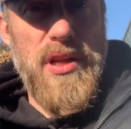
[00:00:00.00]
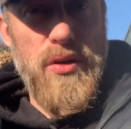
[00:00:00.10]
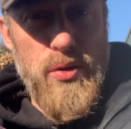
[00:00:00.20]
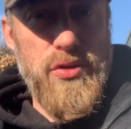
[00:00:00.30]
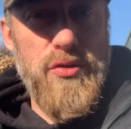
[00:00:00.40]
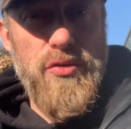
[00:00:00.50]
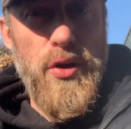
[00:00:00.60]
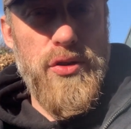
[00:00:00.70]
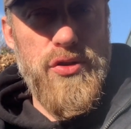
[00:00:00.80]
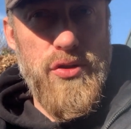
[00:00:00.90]
that also
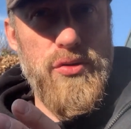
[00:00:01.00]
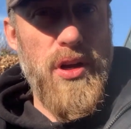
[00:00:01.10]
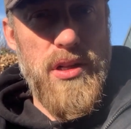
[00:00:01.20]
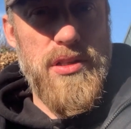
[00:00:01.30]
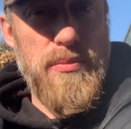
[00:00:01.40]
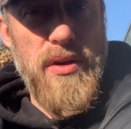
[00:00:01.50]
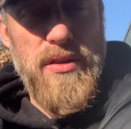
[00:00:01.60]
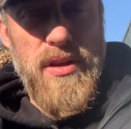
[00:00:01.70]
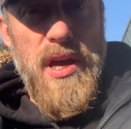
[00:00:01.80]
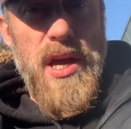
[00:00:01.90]
earns $2 a month,